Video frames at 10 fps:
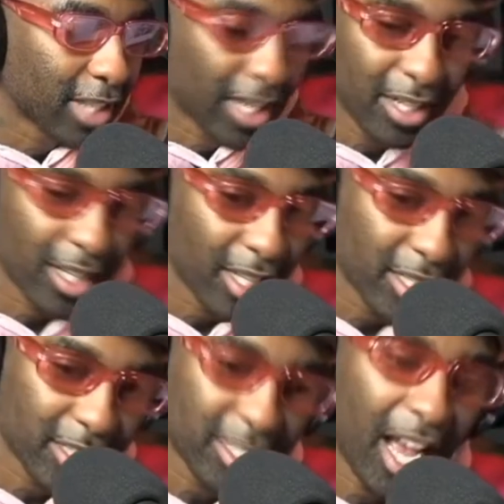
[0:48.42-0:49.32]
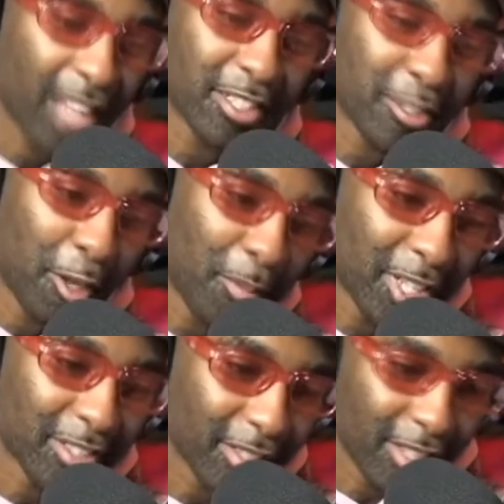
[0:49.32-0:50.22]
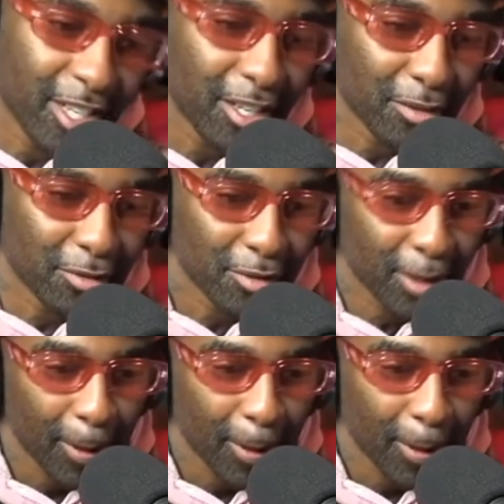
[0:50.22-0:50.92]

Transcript: Like a child is not meant to live